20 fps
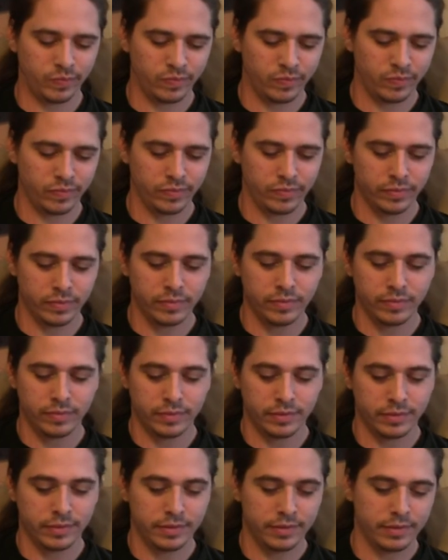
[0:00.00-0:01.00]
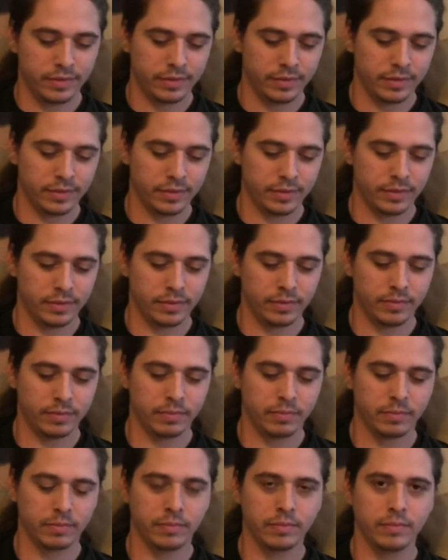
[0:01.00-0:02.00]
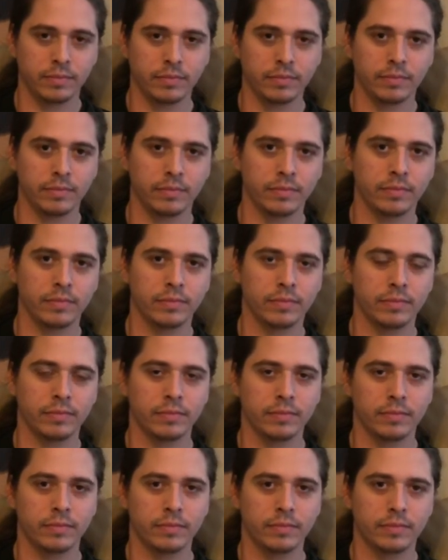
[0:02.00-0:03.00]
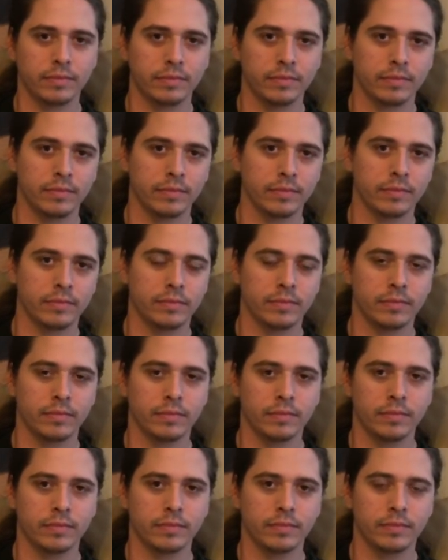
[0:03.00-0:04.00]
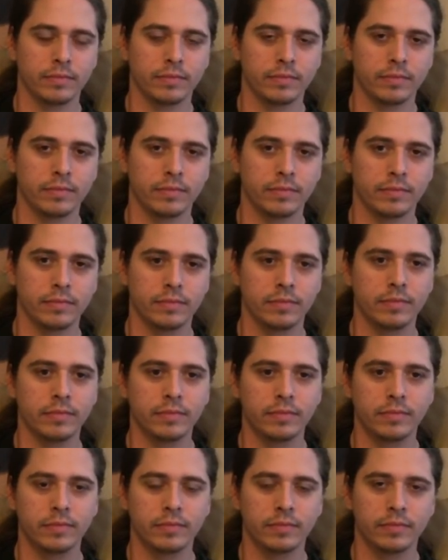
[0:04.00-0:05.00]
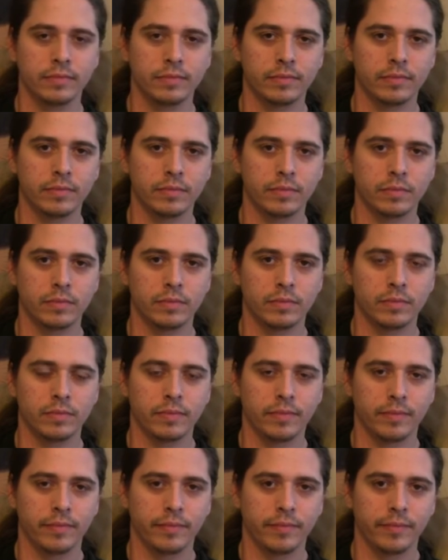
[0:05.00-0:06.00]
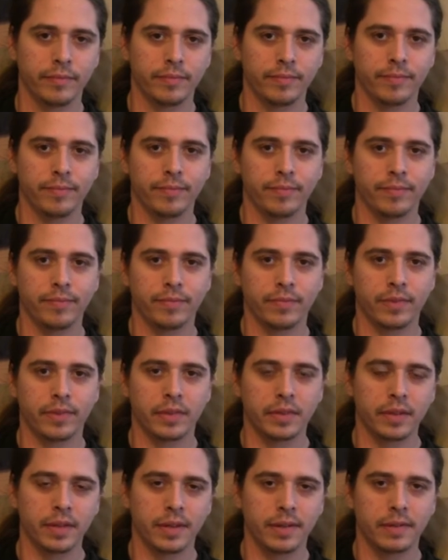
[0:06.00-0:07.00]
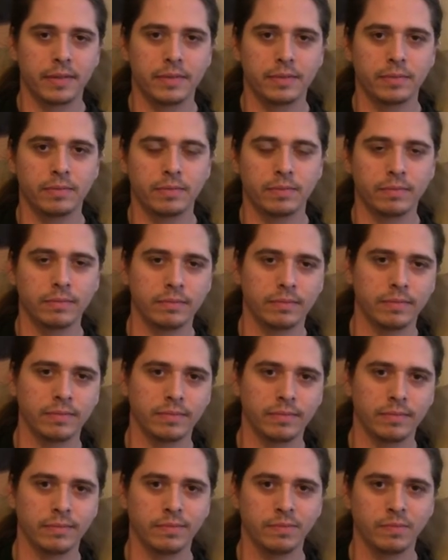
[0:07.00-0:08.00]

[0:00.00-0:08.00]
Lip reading: This person isn't speaking.